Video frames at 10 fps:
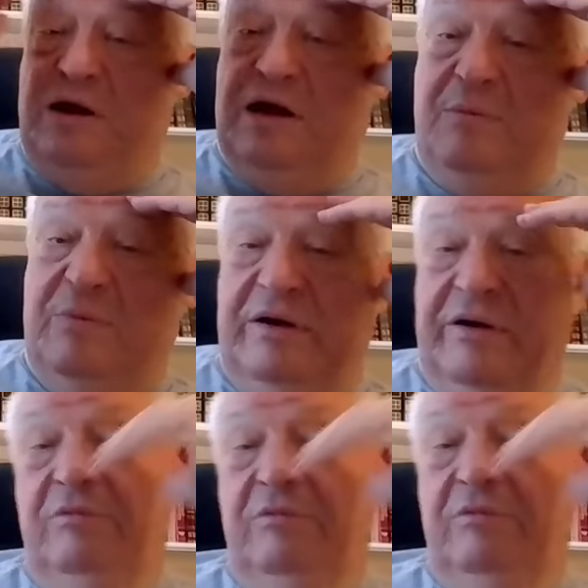Ben
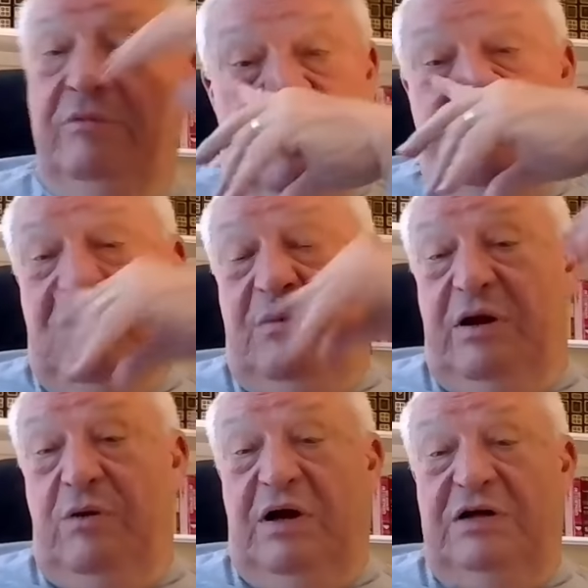Habegger.
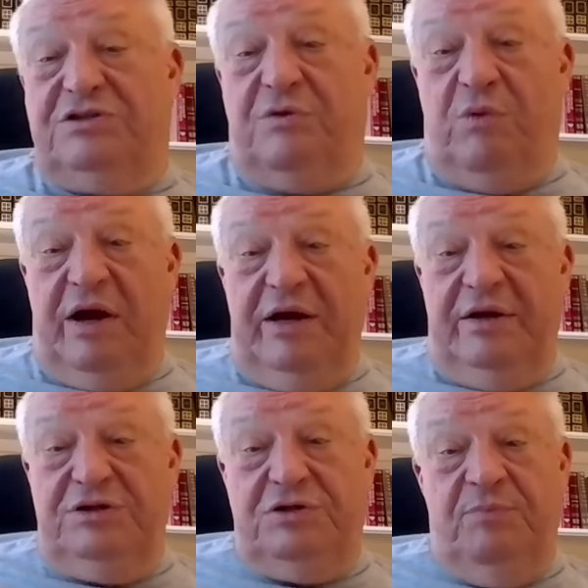Somebody wants to write
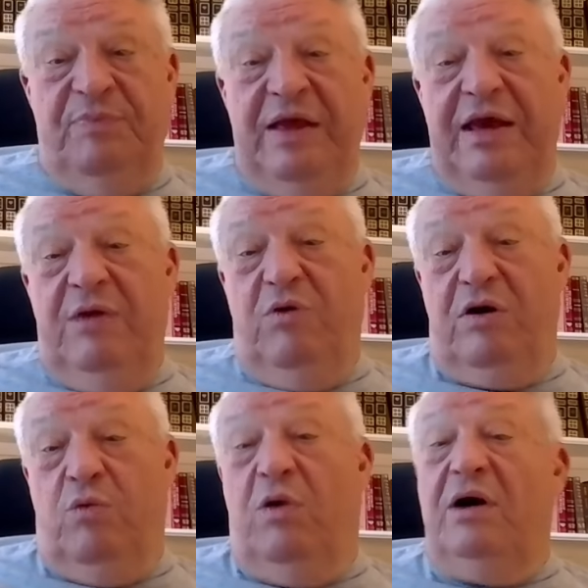us. He
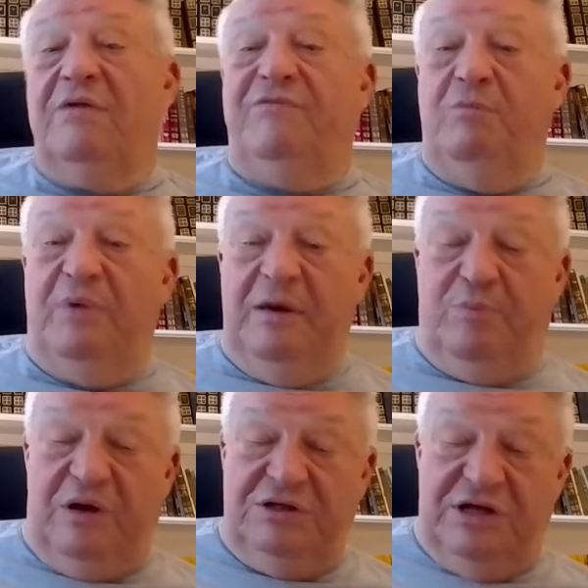wrote a wonderful
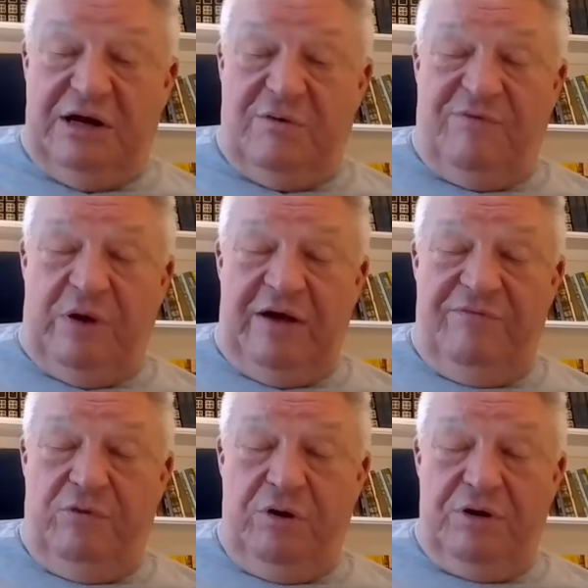paper on
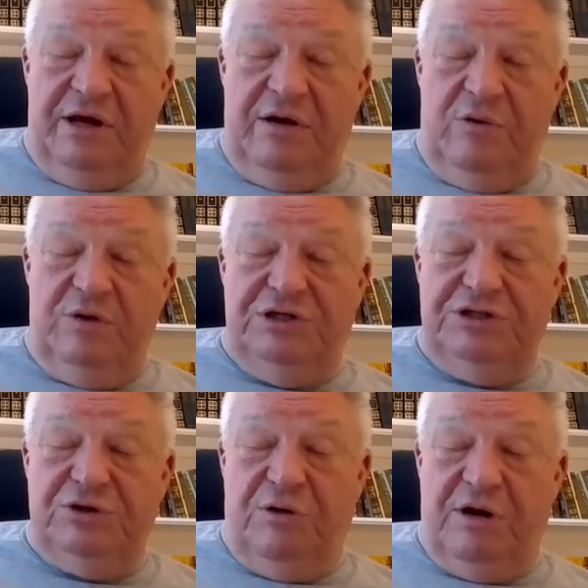Zechariah 14, in which
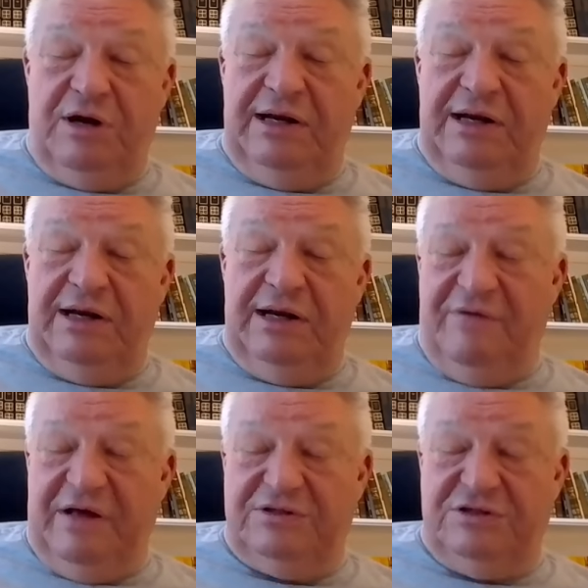he sorted a lot
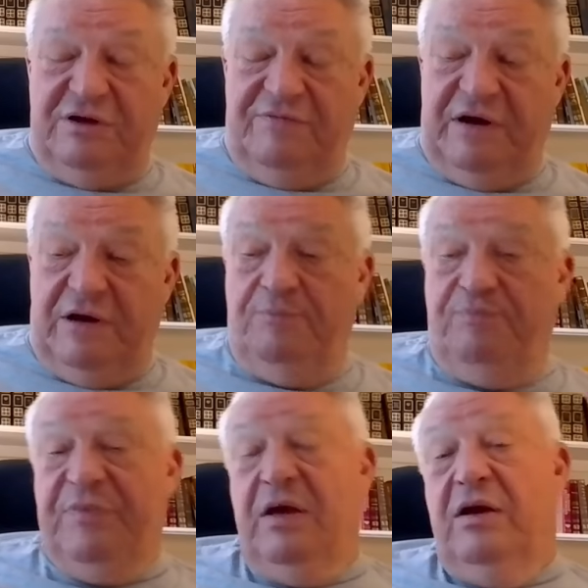of that stuff out.
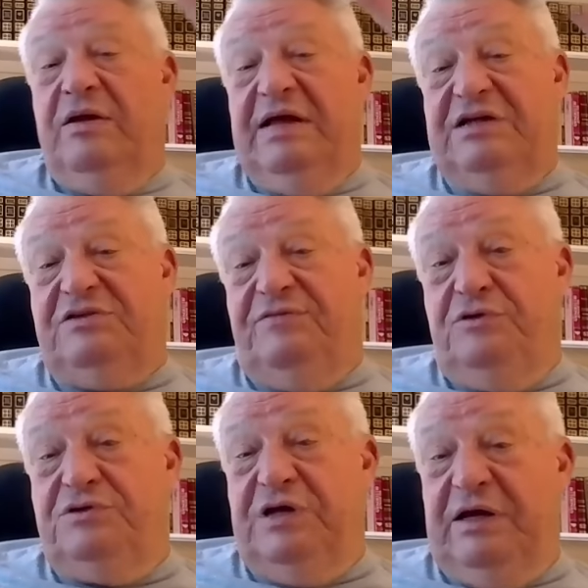That's the
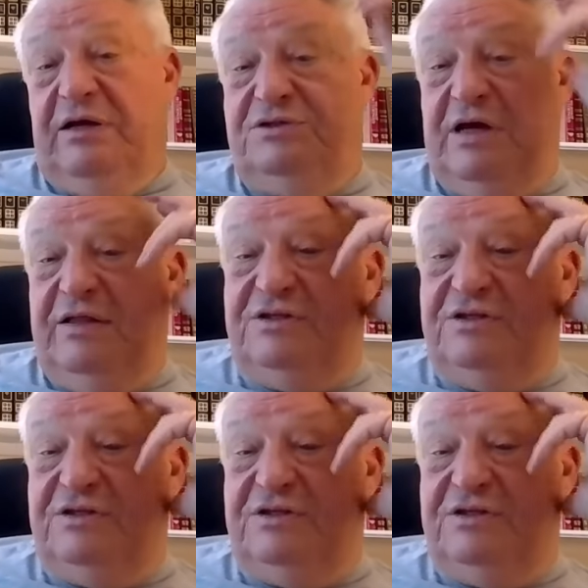first thing I'll say.